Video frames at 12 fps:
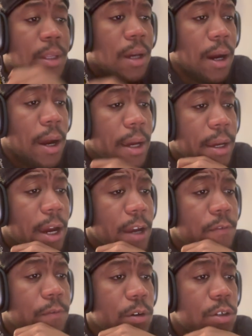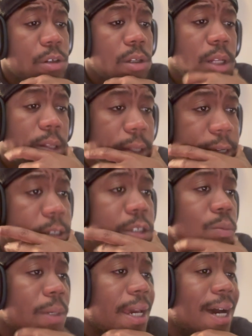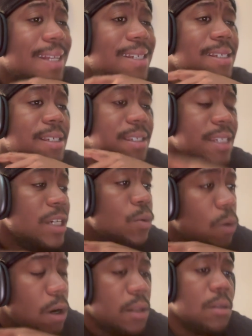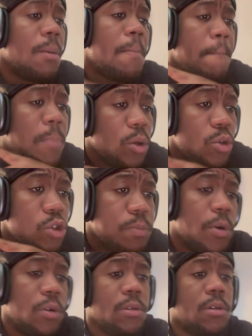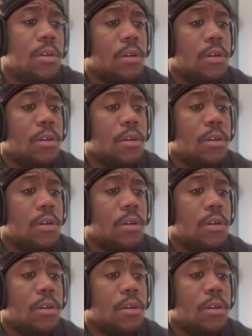Alright, guys, first on the list we got Z1 Motorsport.